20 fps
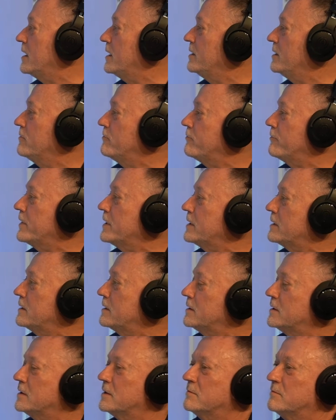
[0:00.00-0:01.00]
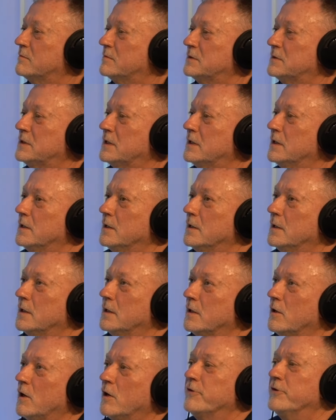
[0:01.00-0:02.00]
kind of like, um,
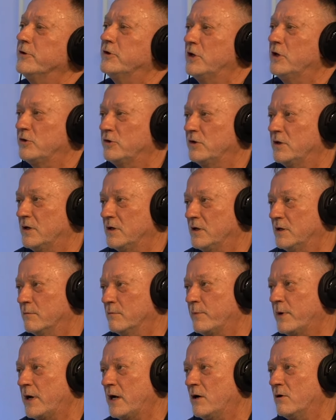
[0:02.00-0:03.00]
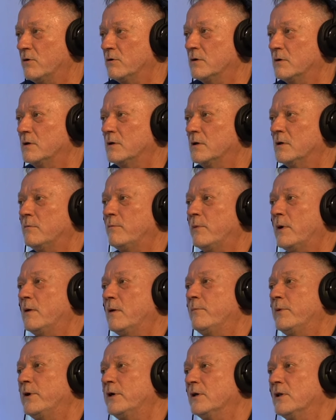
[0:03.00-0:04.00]
uh, authenticity about
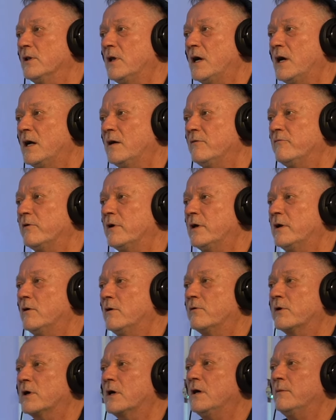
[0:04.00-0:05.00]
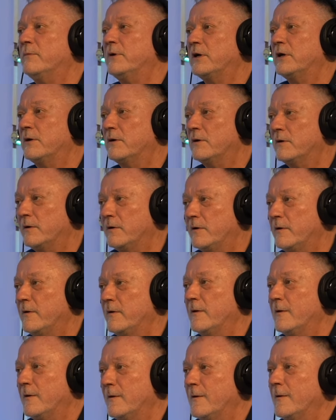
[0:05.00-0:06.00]
about being alive and overcoming.
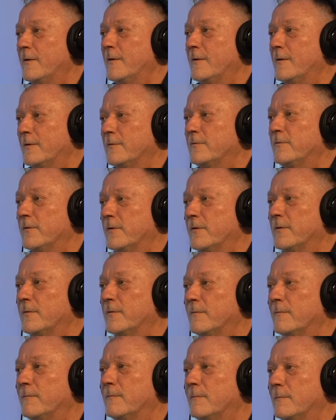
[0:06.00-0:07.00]
So. I